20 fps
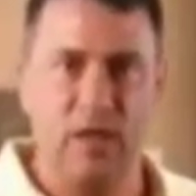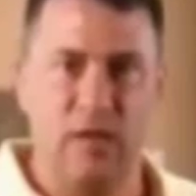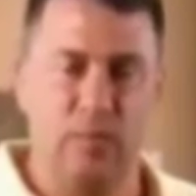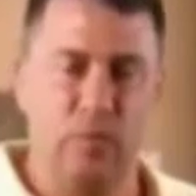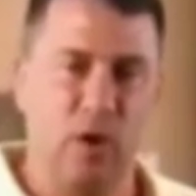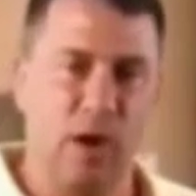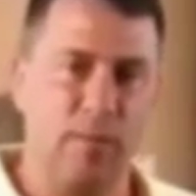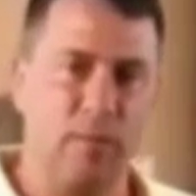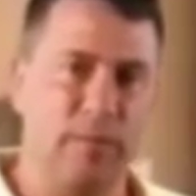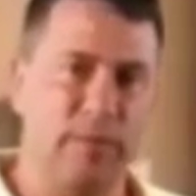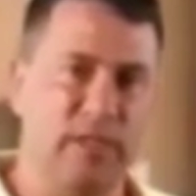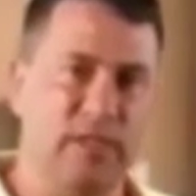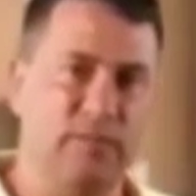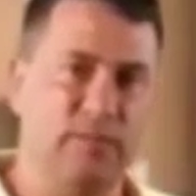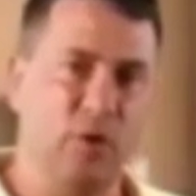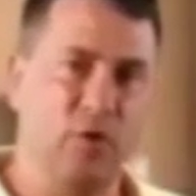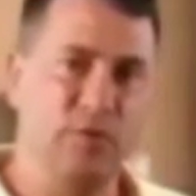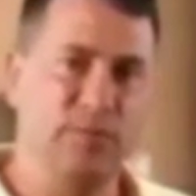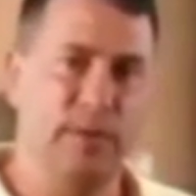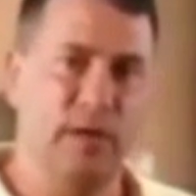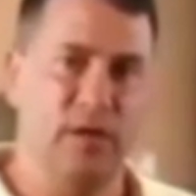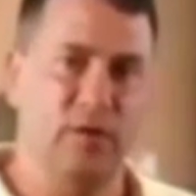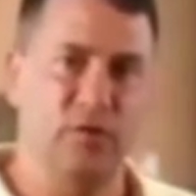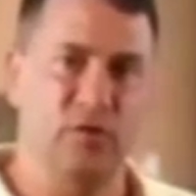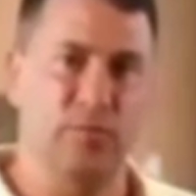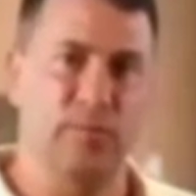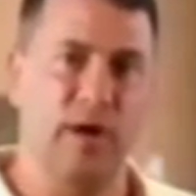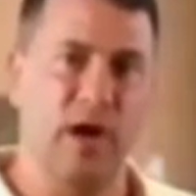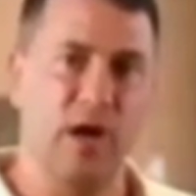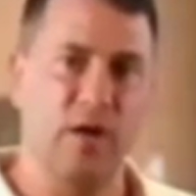The problem is most
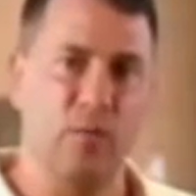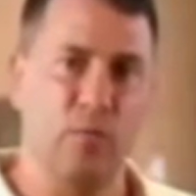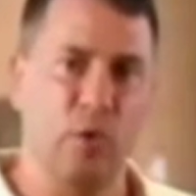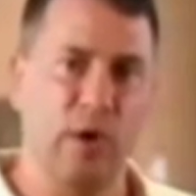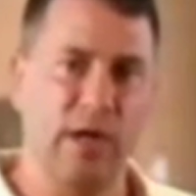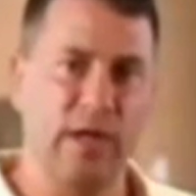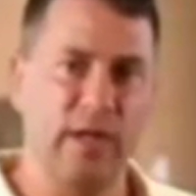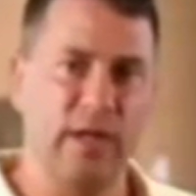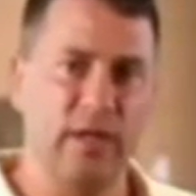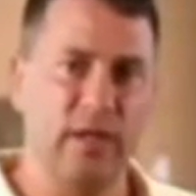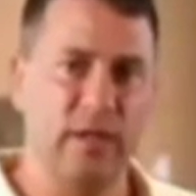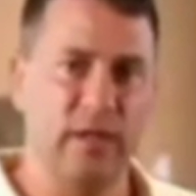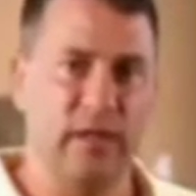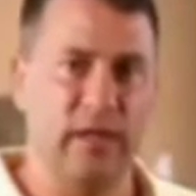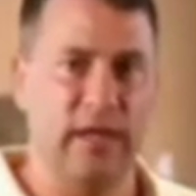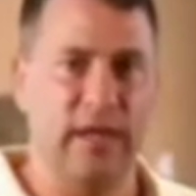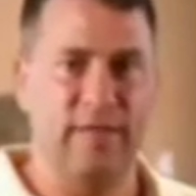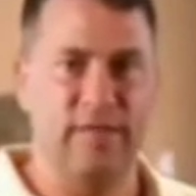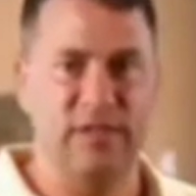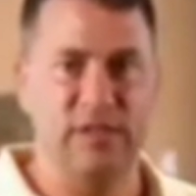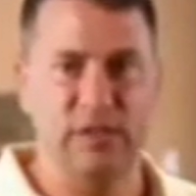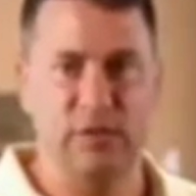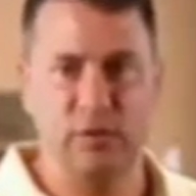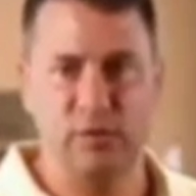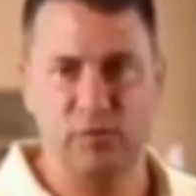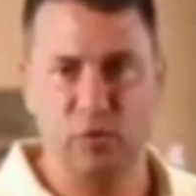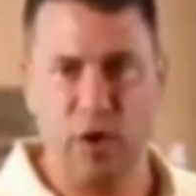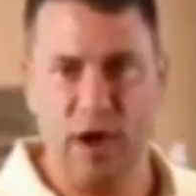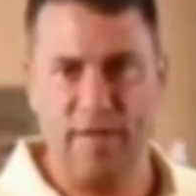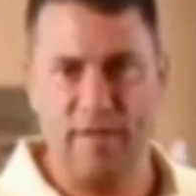putters are bottom weighted and have a
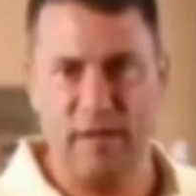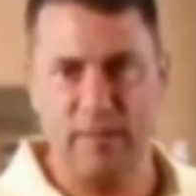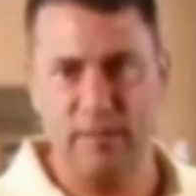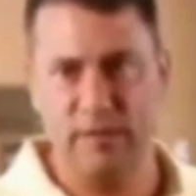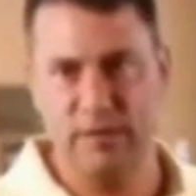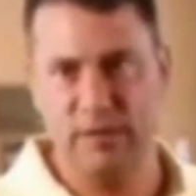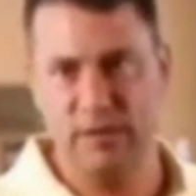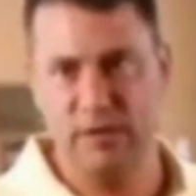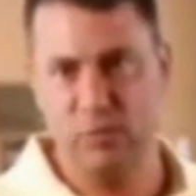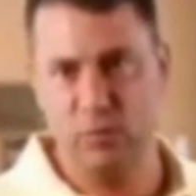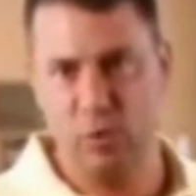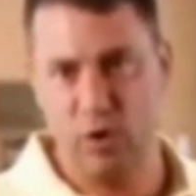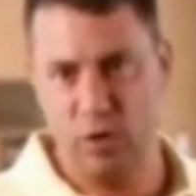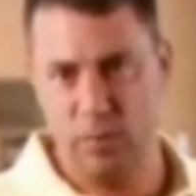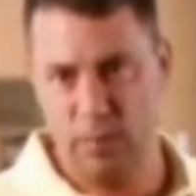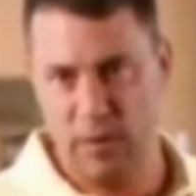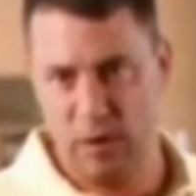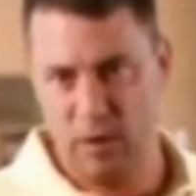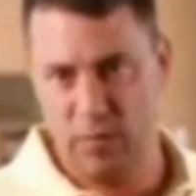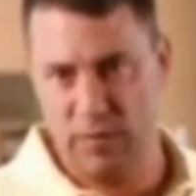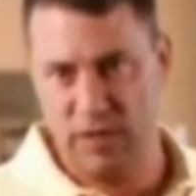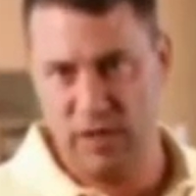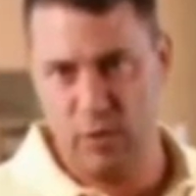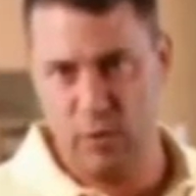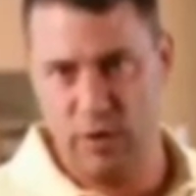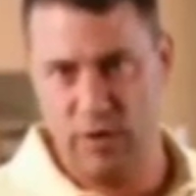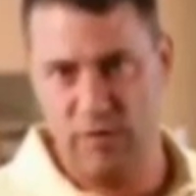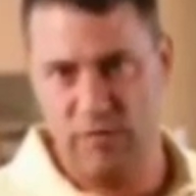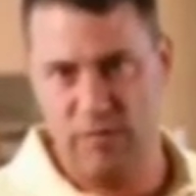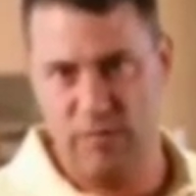center of gravity position well below the
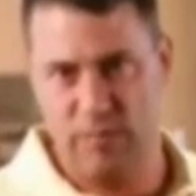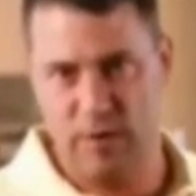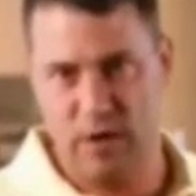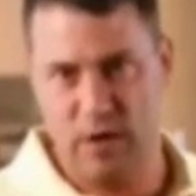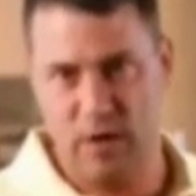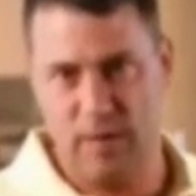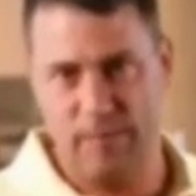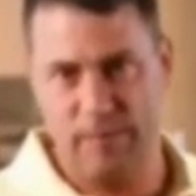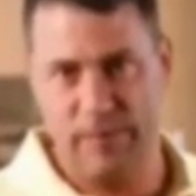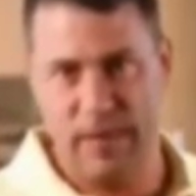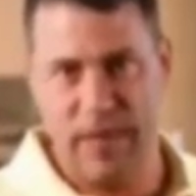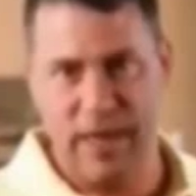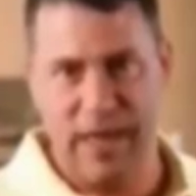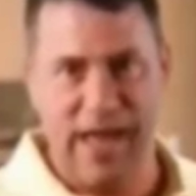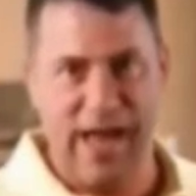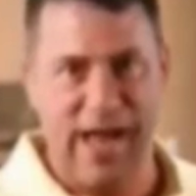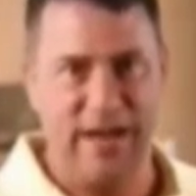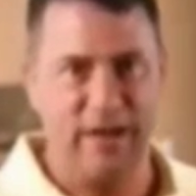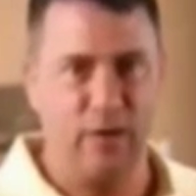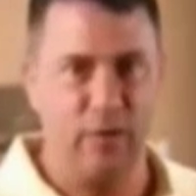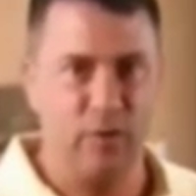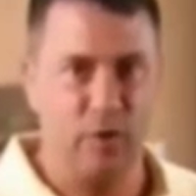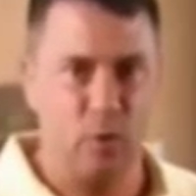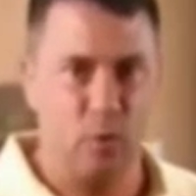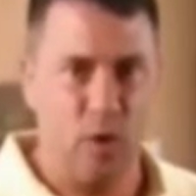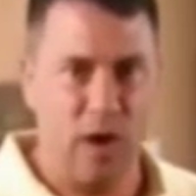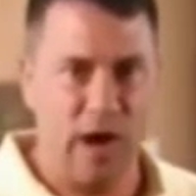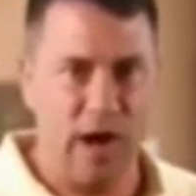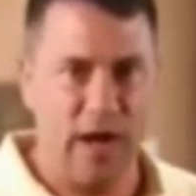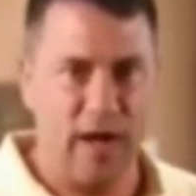equator of the ball. I don't
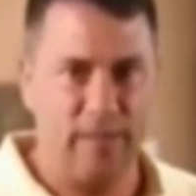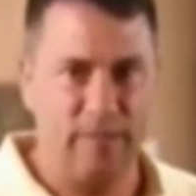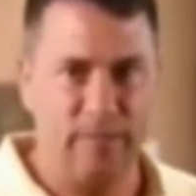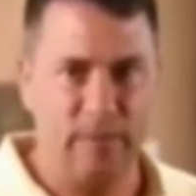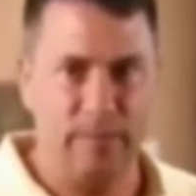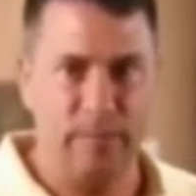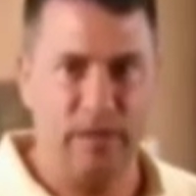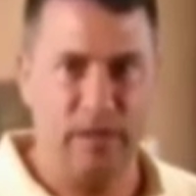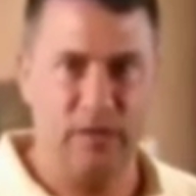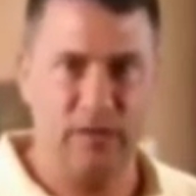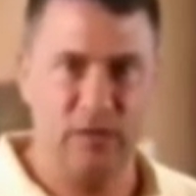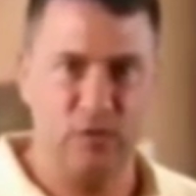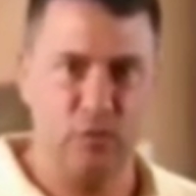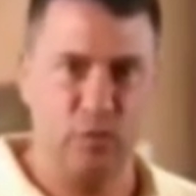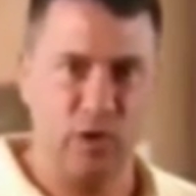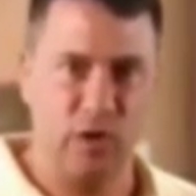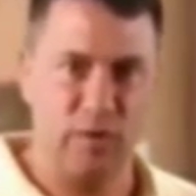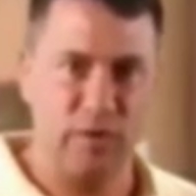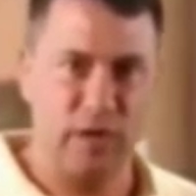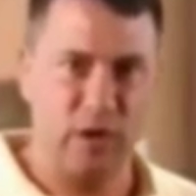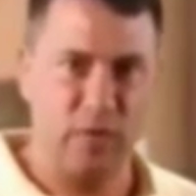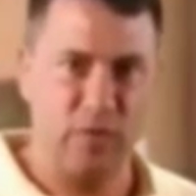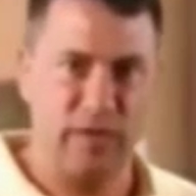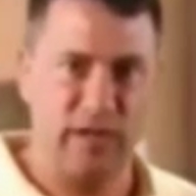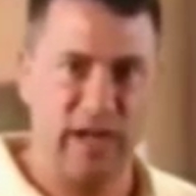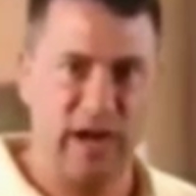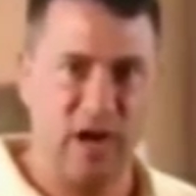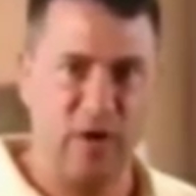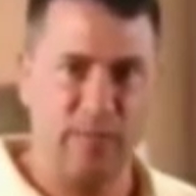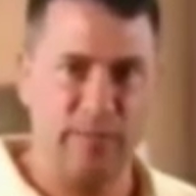know why, because it's well known
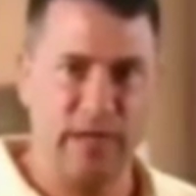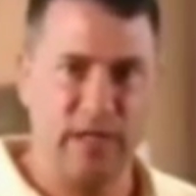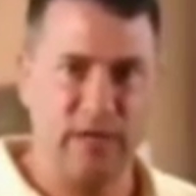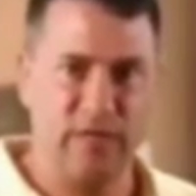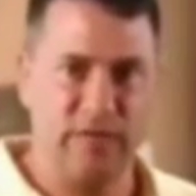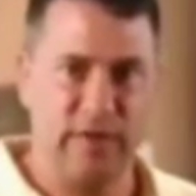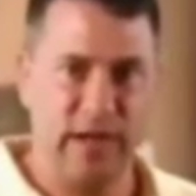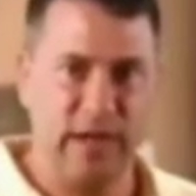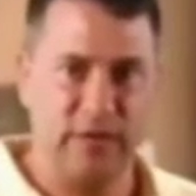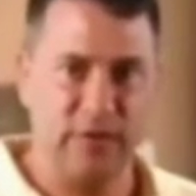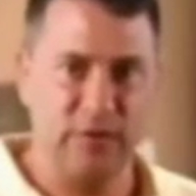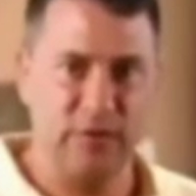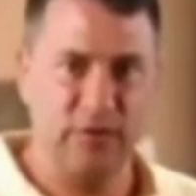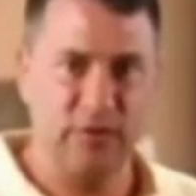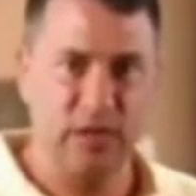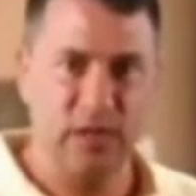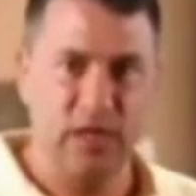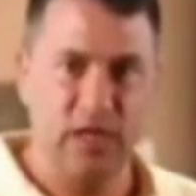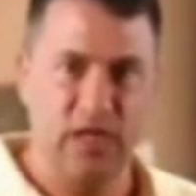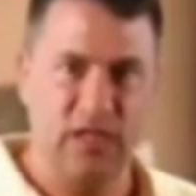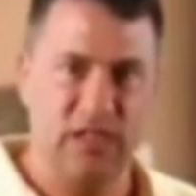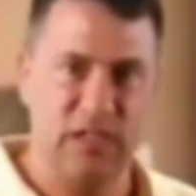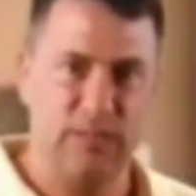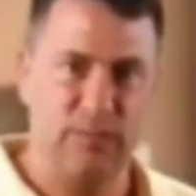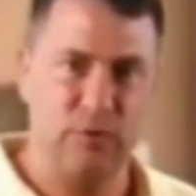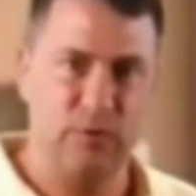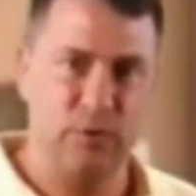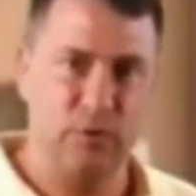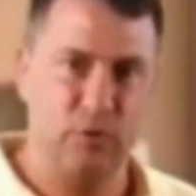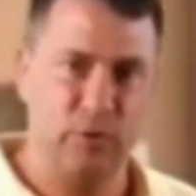that iron manufacturers
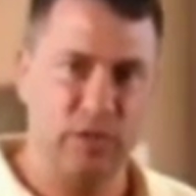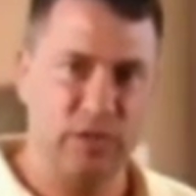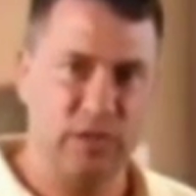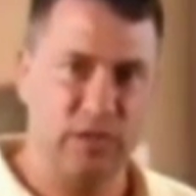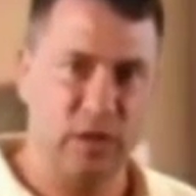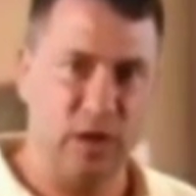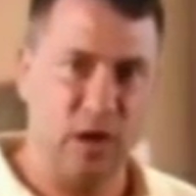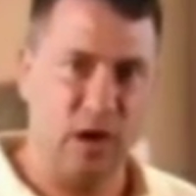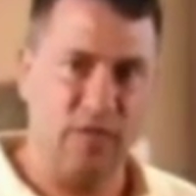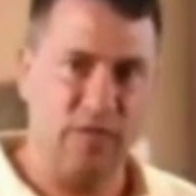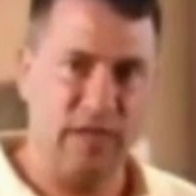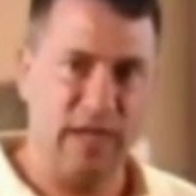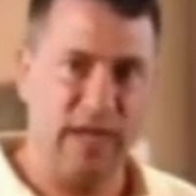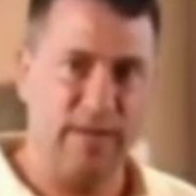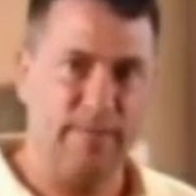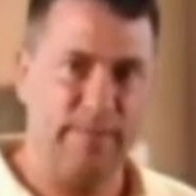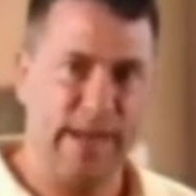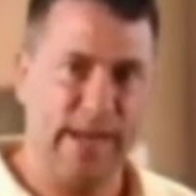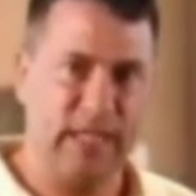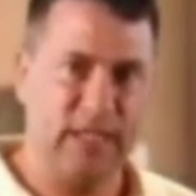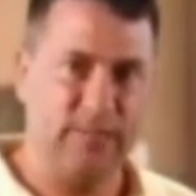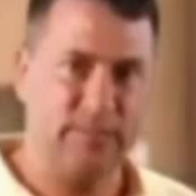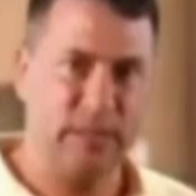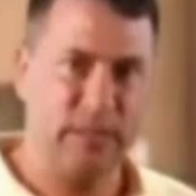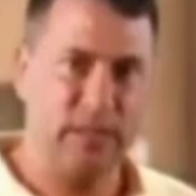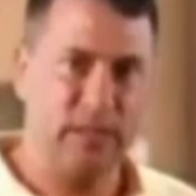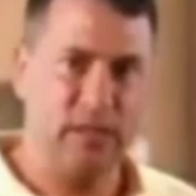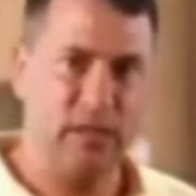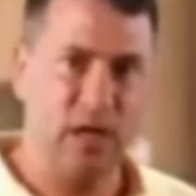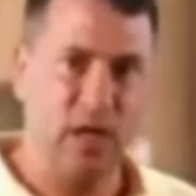attempt to increase loft and
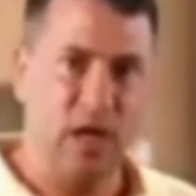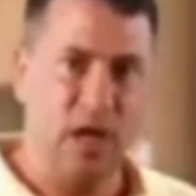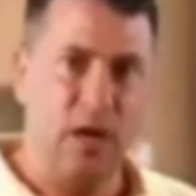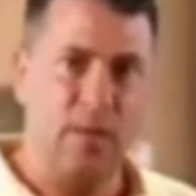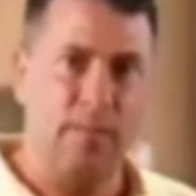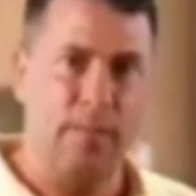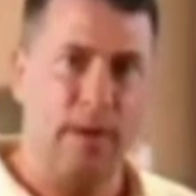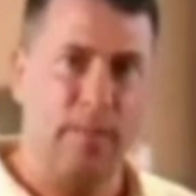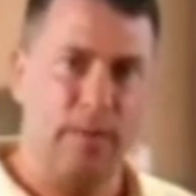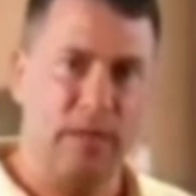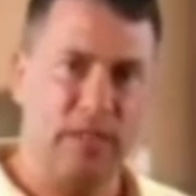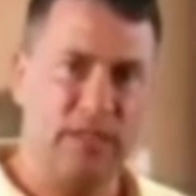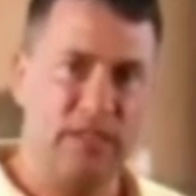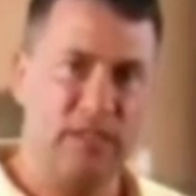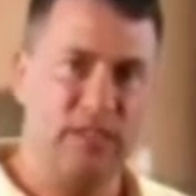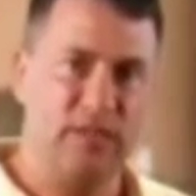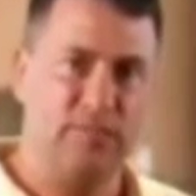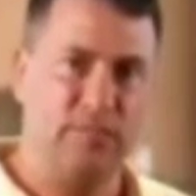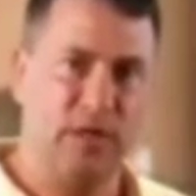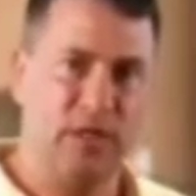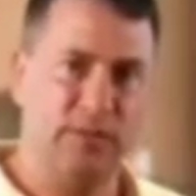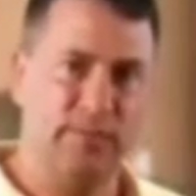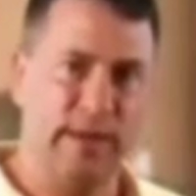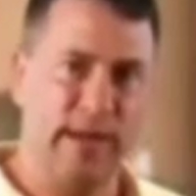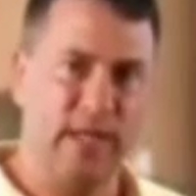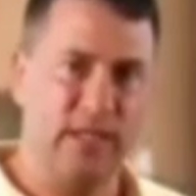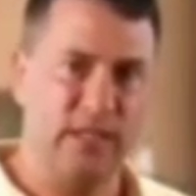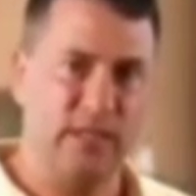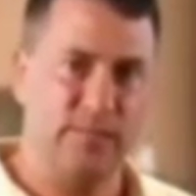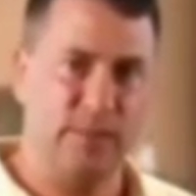backspin by placing as much
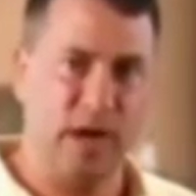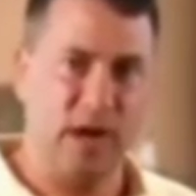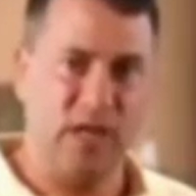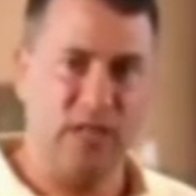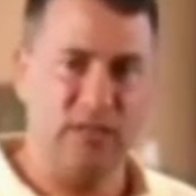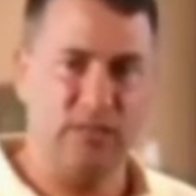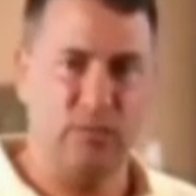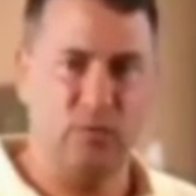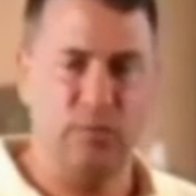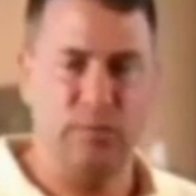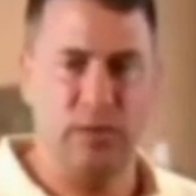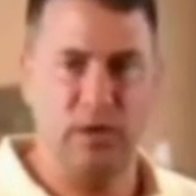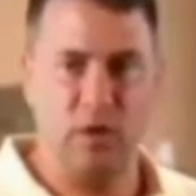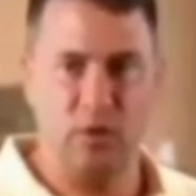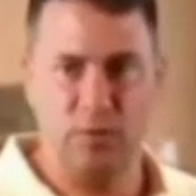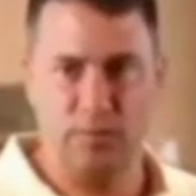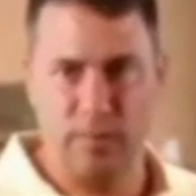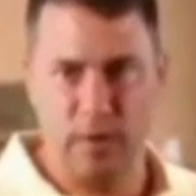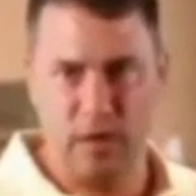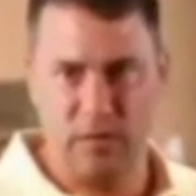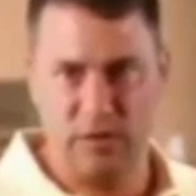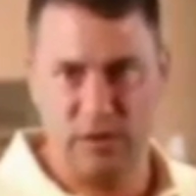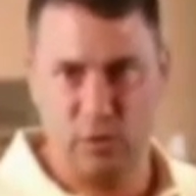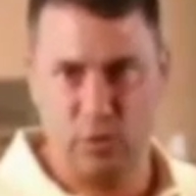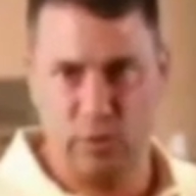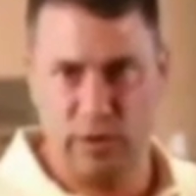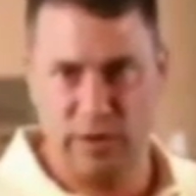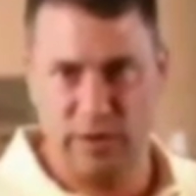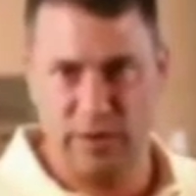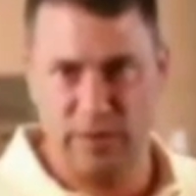mass as possible below the ball's
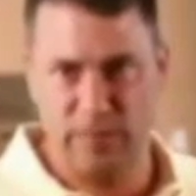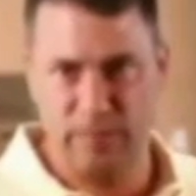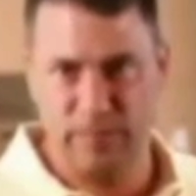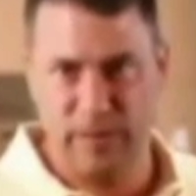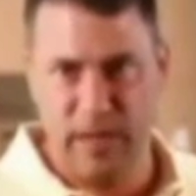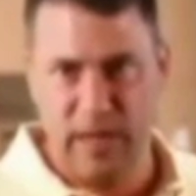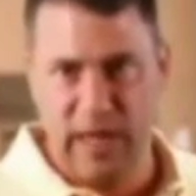equator.